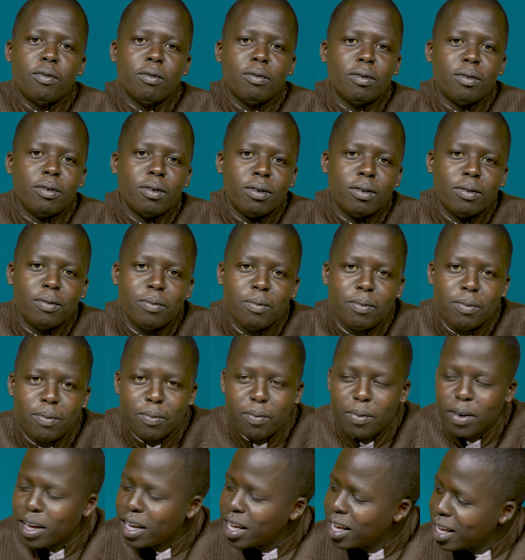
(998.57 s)
uh, oh.
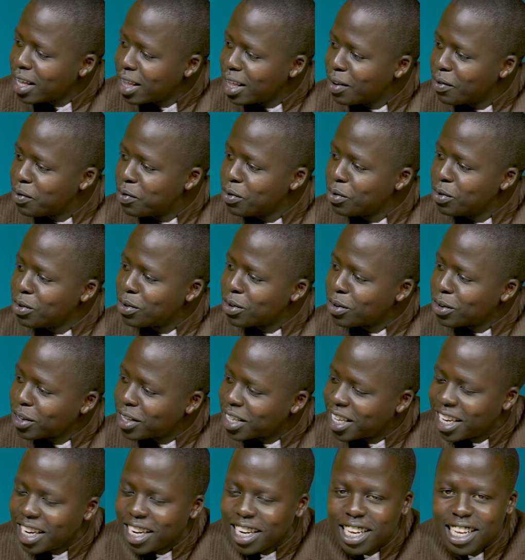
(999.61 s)
making the food
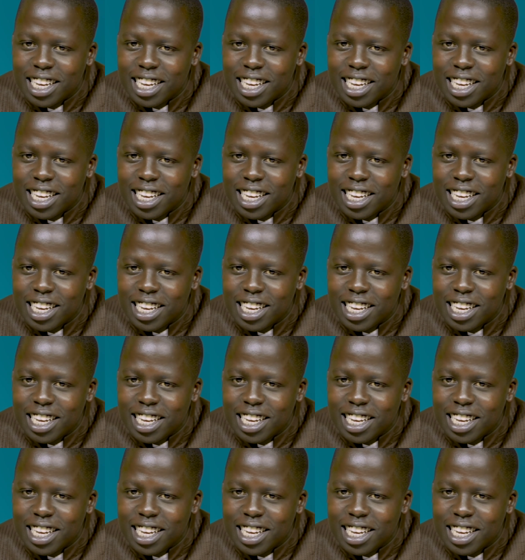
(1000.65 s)
rotten.